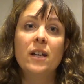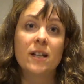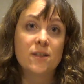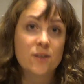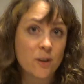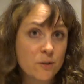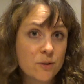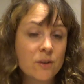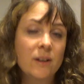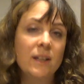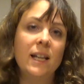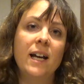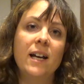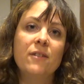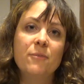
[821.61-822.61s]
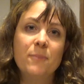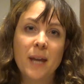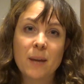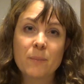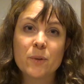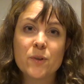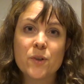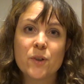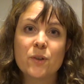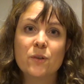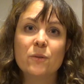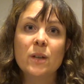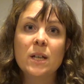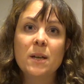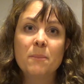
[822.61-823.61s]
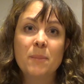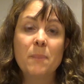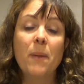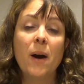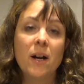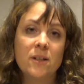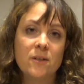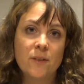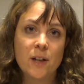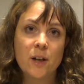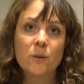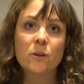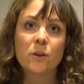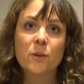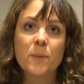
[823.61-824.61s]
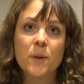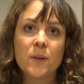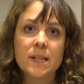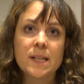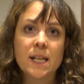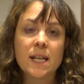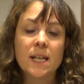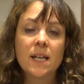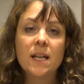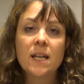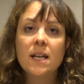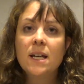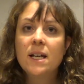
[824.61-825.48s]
a social life, be able to be part of the local community,